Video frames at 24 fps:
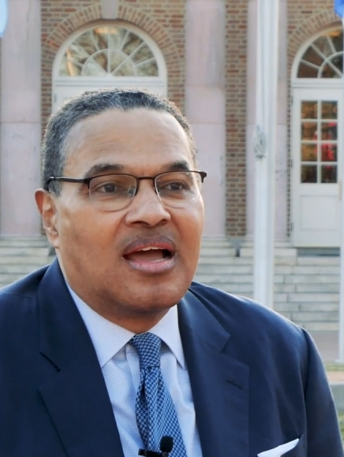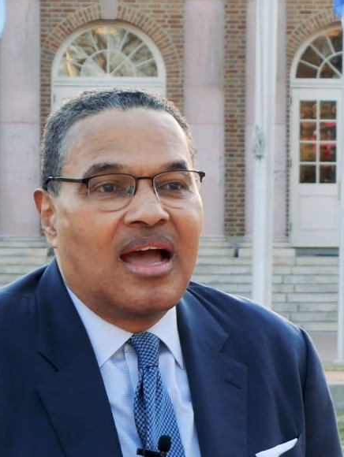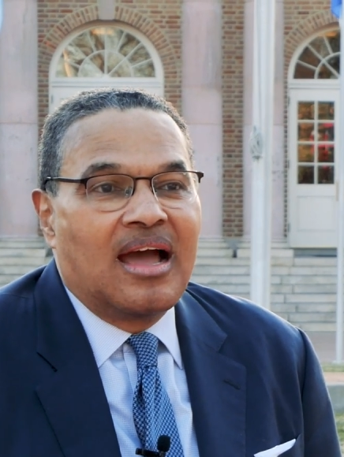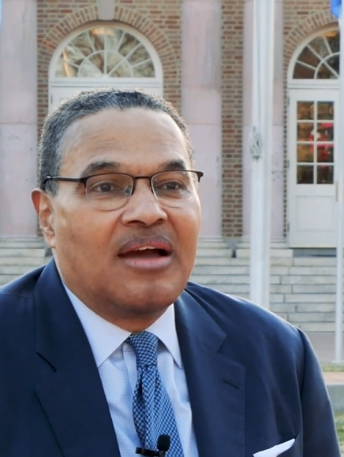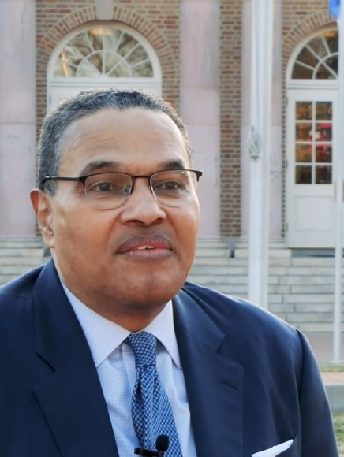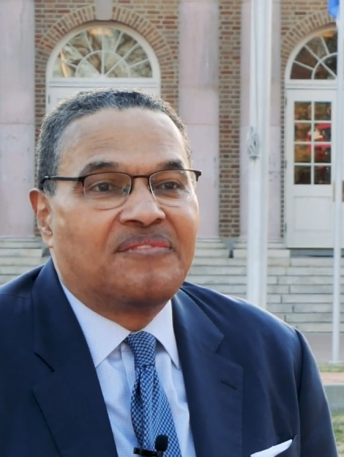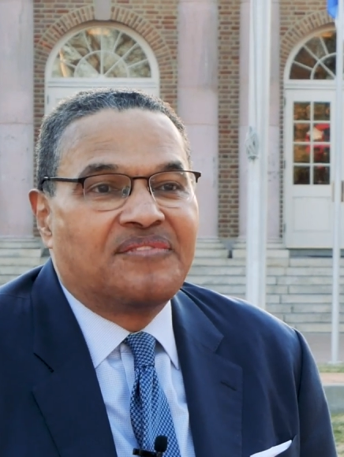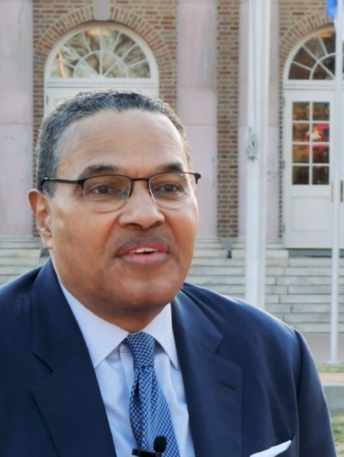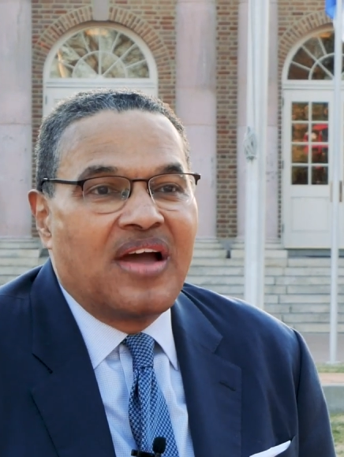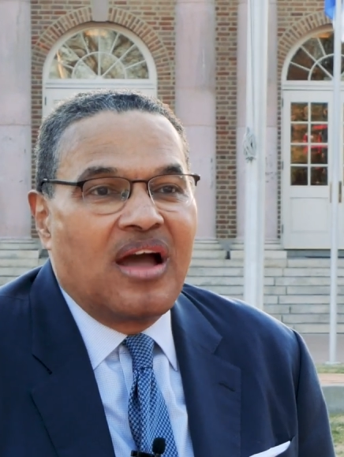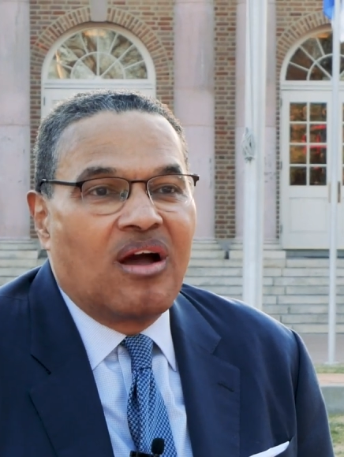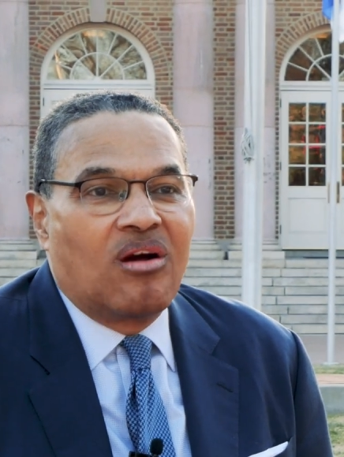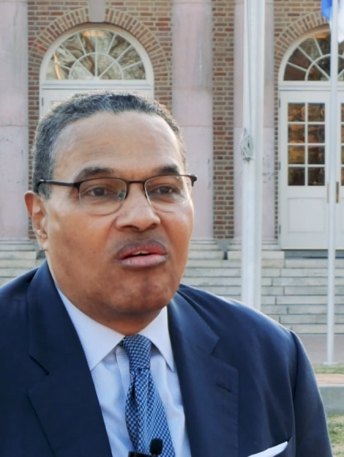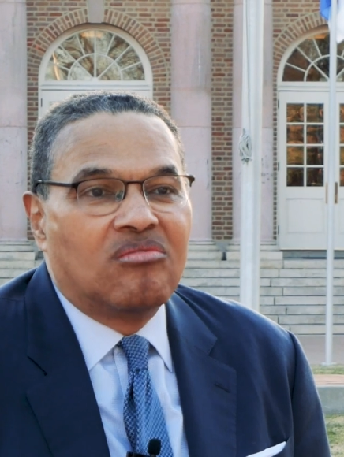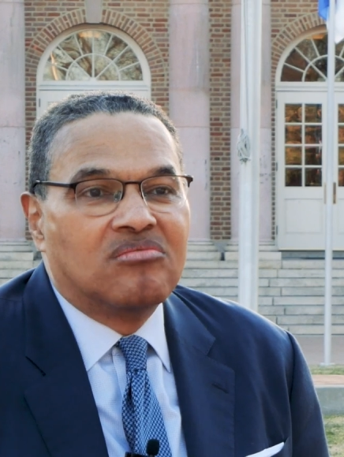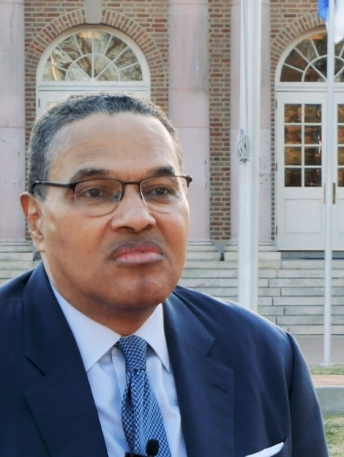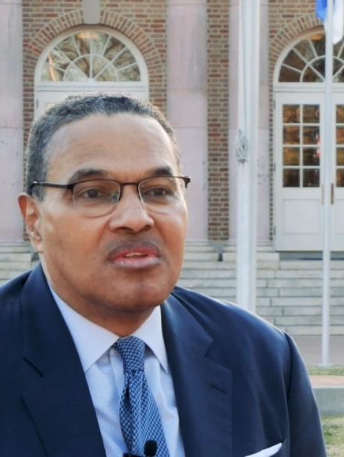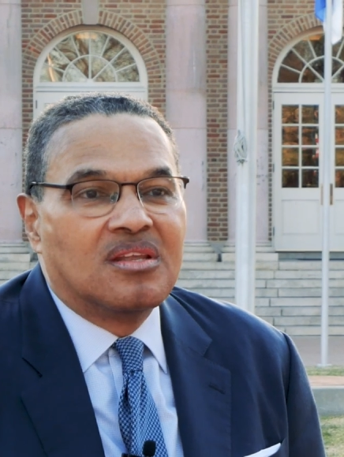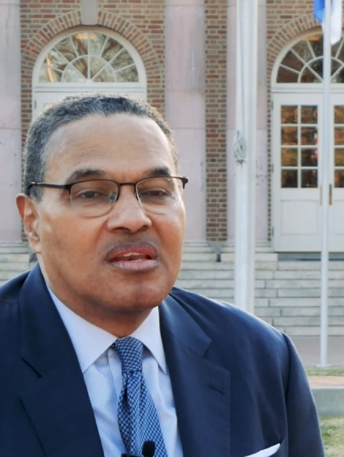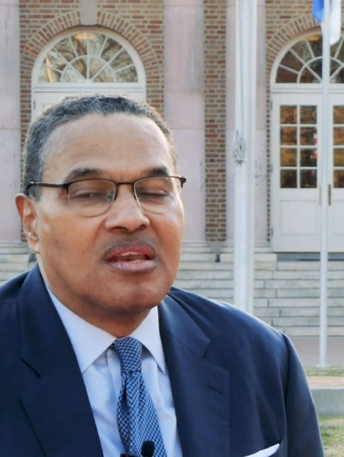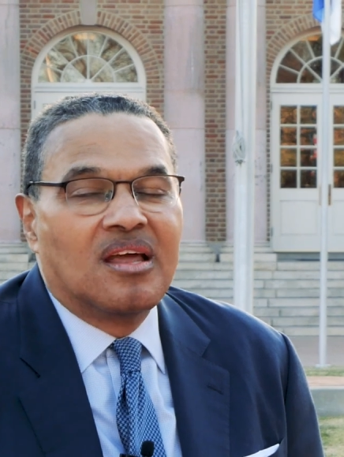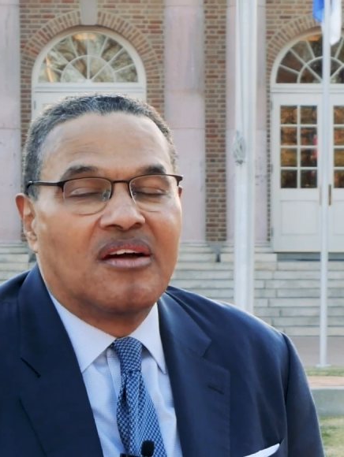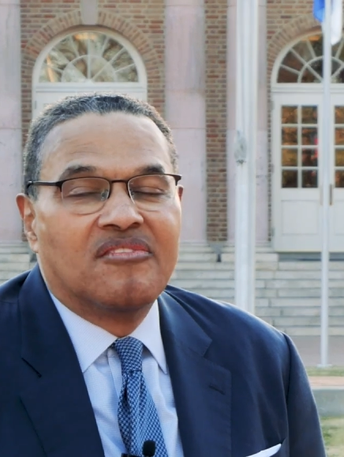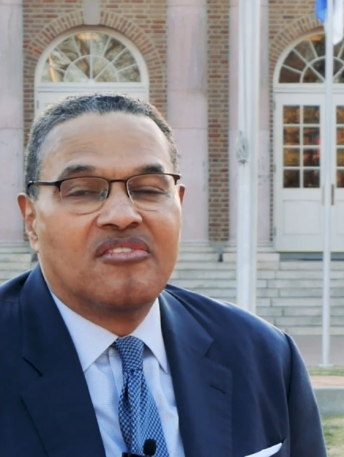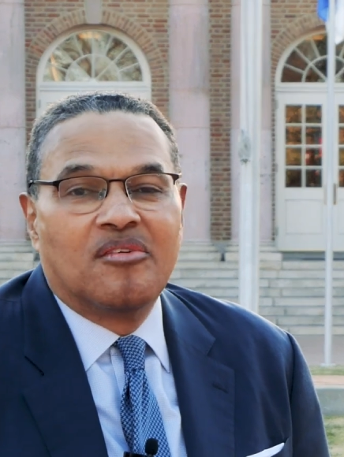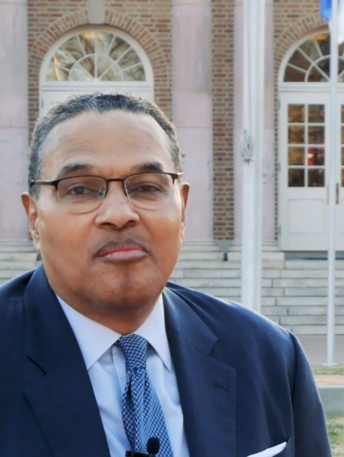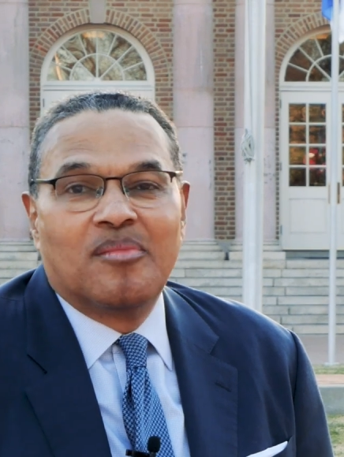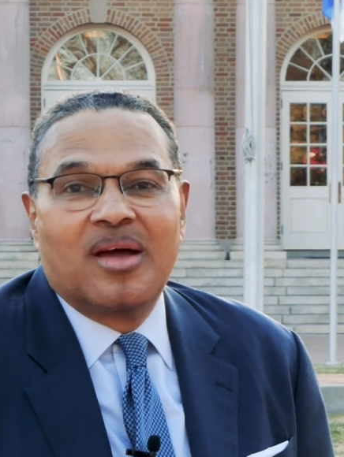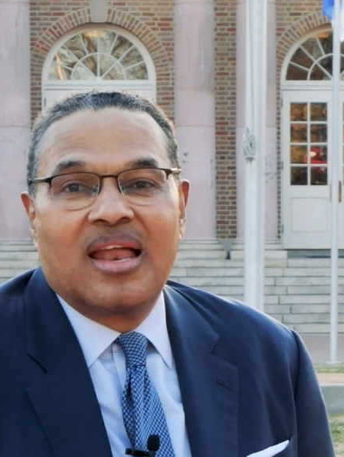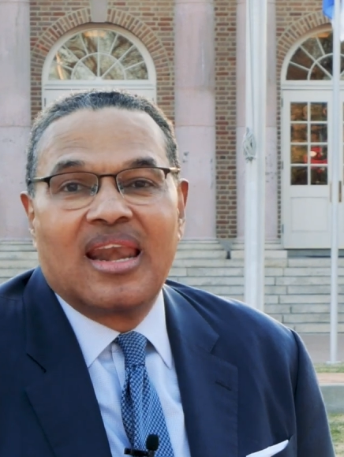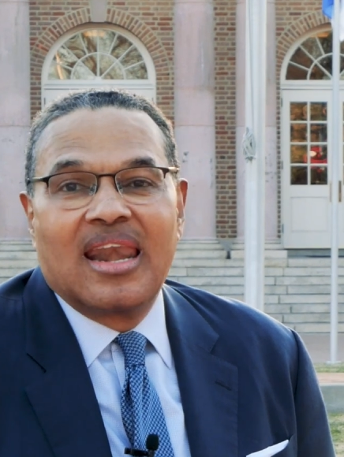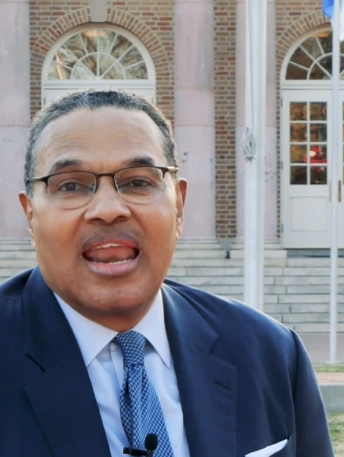I found the love of my